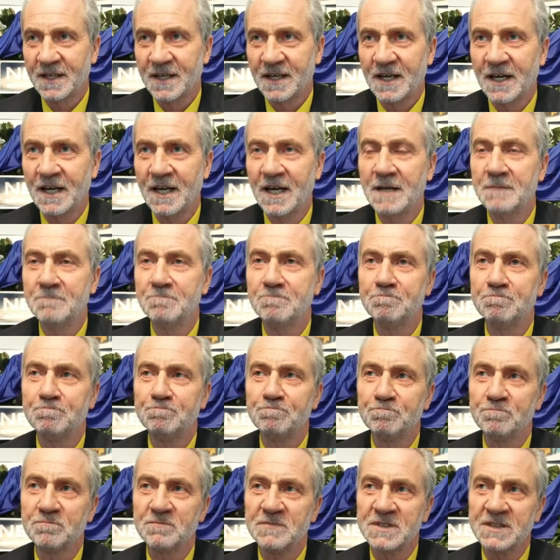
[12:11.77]

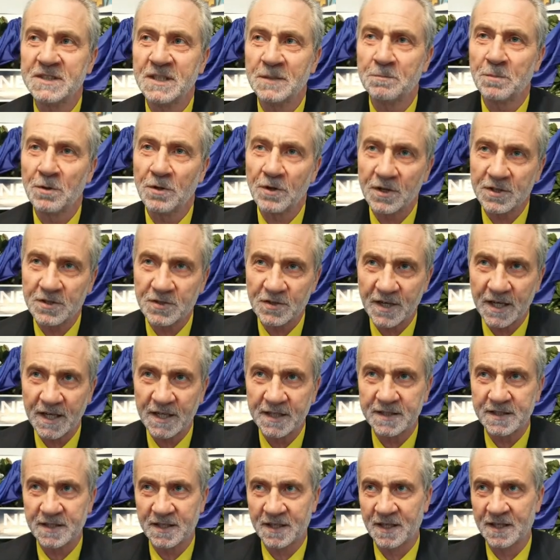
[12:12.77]
The birth
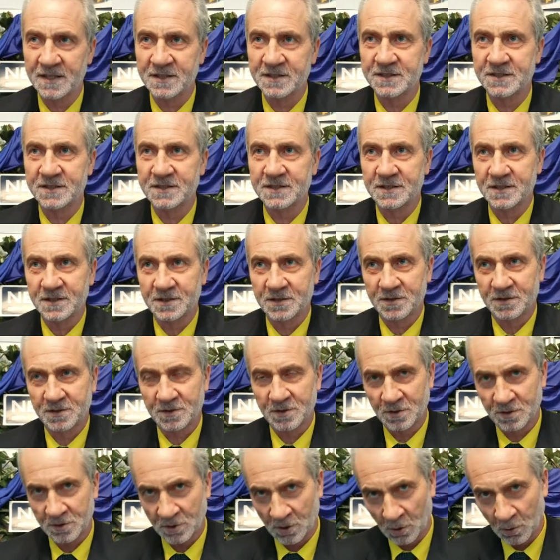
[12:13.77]
rate is
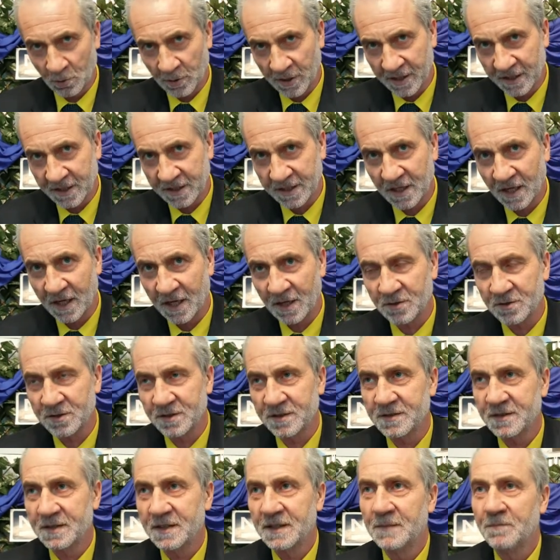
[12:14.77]
lowering
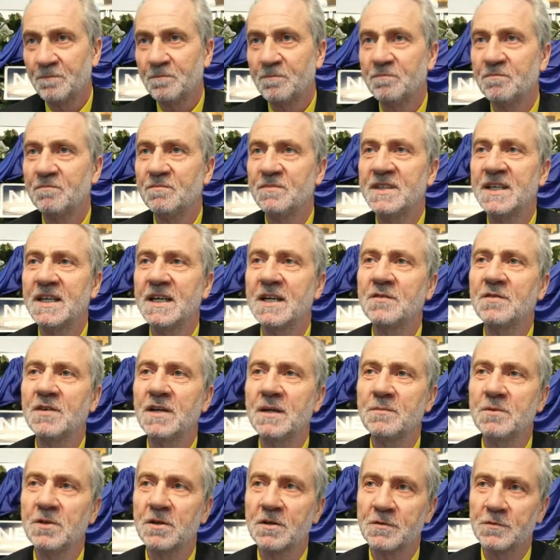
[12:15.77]
down. There
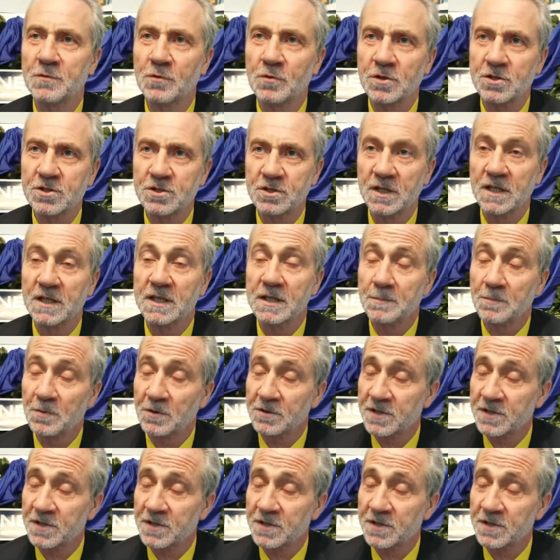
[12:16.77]
will be unfortunately